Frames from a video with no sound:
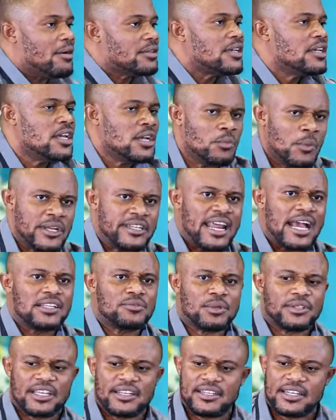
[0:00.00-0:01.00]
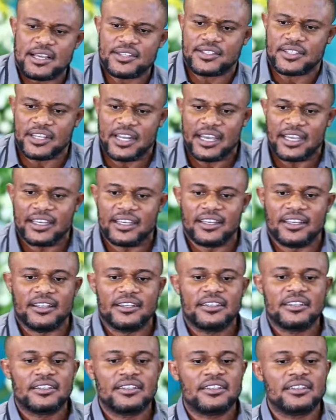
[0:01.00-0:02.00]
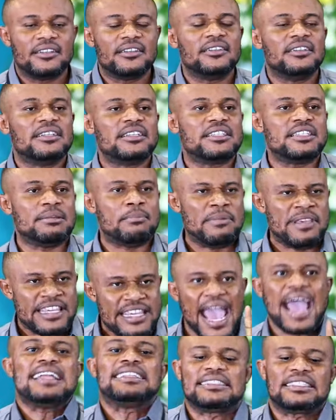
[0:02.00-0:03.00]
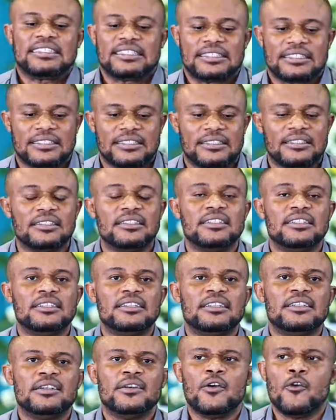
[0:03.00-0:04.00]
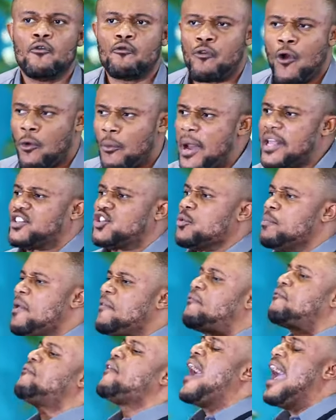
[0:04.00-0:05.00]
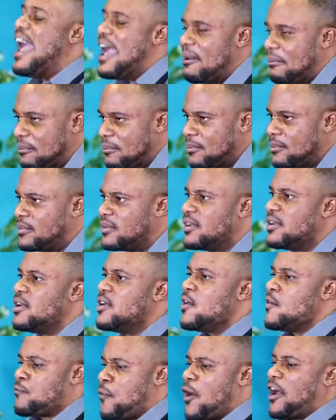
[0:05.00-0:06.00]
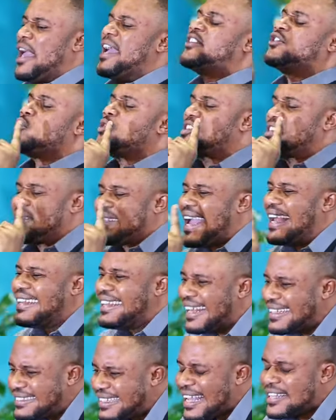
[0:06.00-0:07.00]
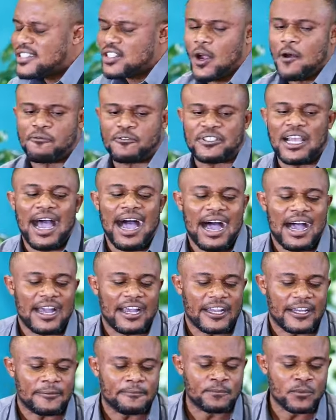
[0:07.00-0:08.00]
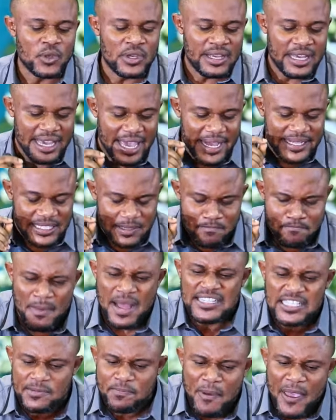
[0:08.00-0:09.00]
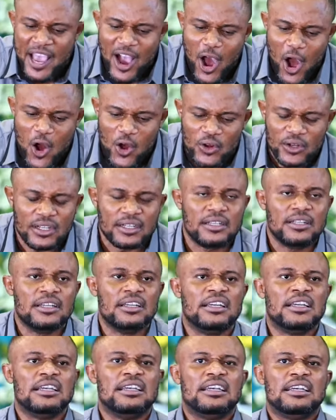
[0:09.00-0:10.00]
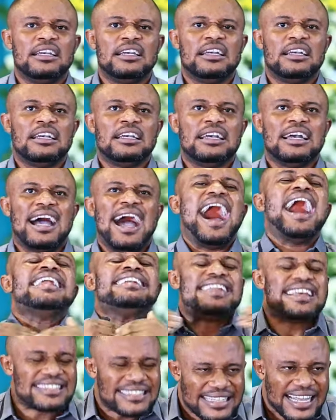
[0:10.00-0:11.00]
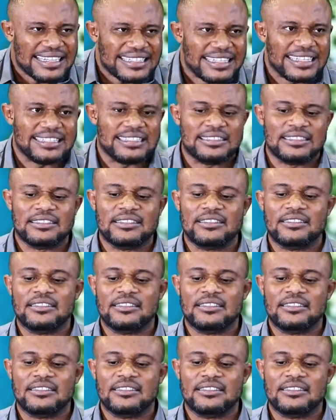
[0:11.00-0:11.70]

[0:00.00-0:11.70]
house. We dealt with it yesterday. Yet, for it to be firm, for it to stand the test of time, it must be on understanding.